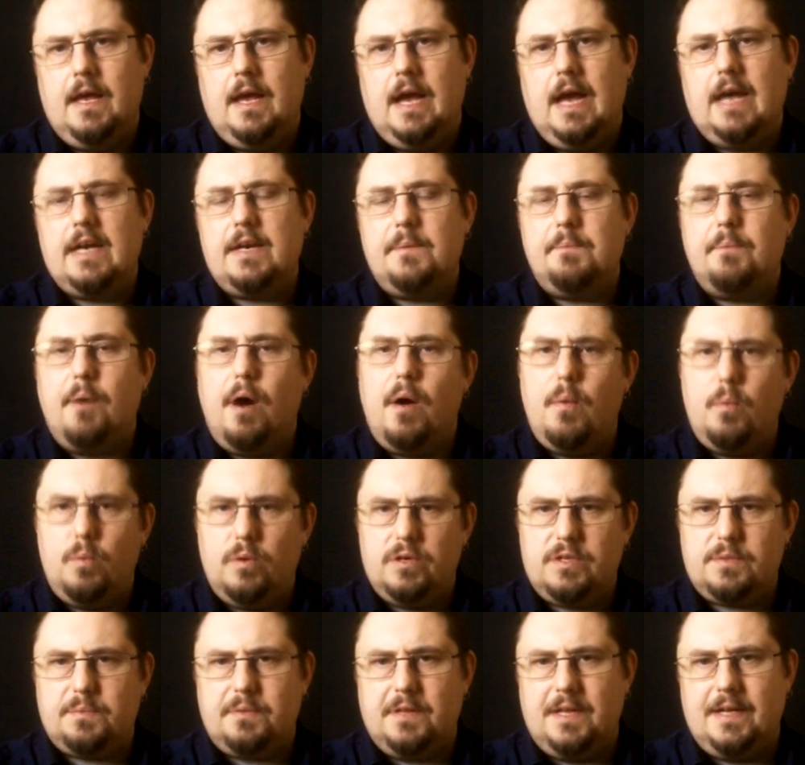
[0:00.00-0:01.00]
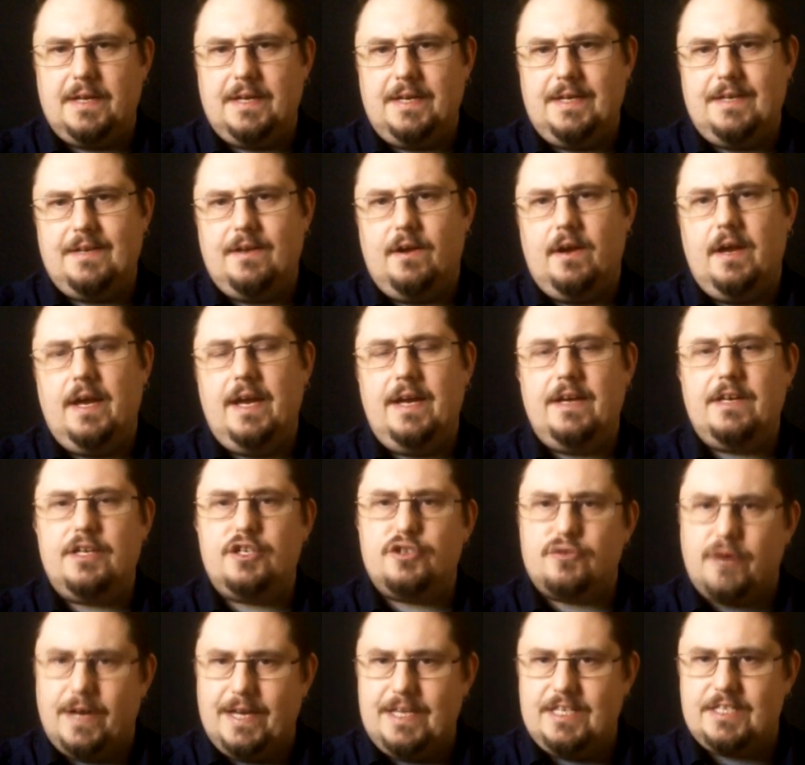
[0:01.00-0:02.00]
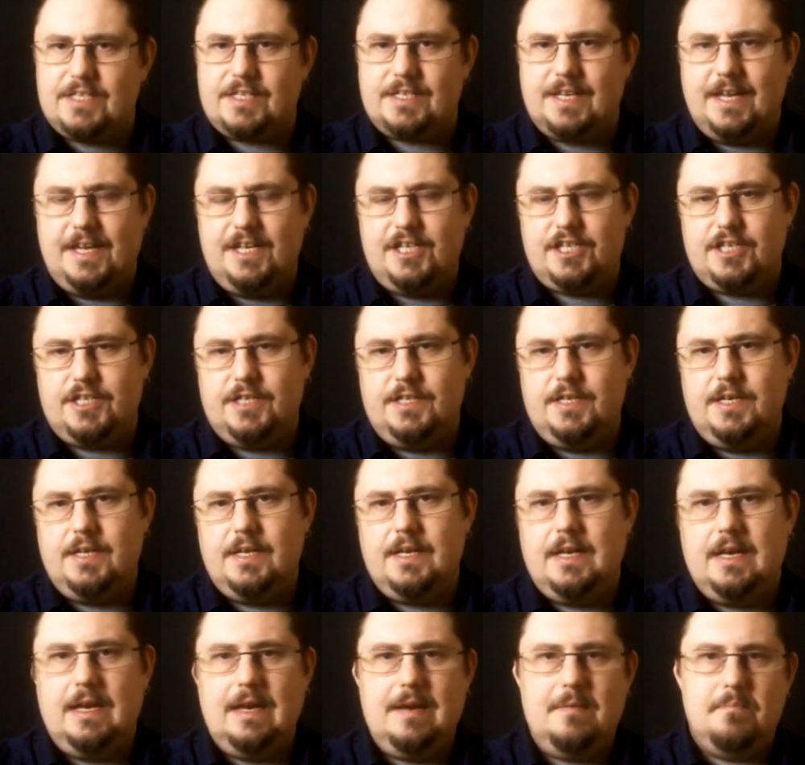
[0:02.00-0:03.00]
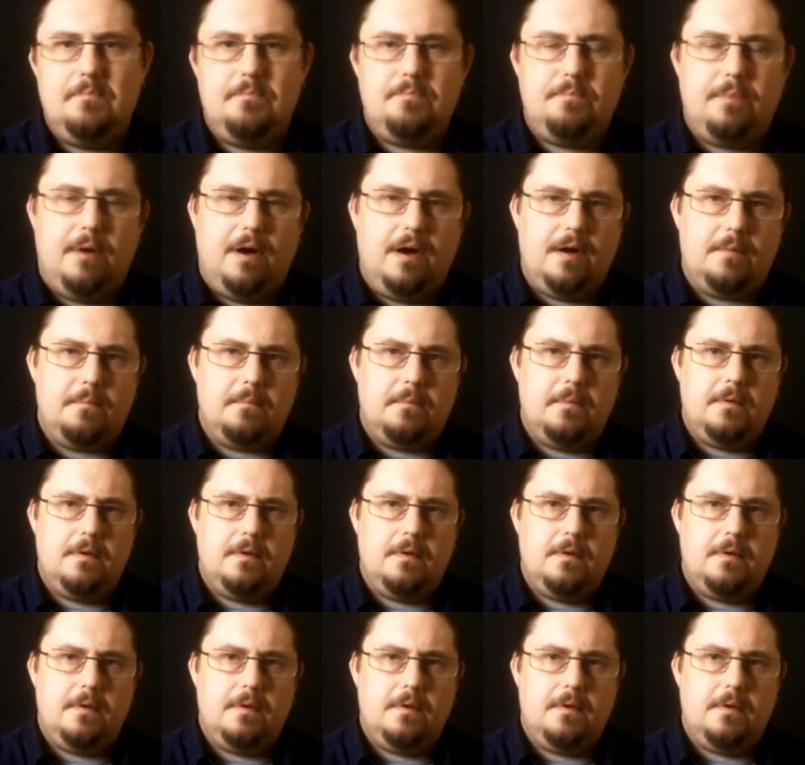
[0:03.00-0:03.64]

and a bomb was planted in a train station in Bonn.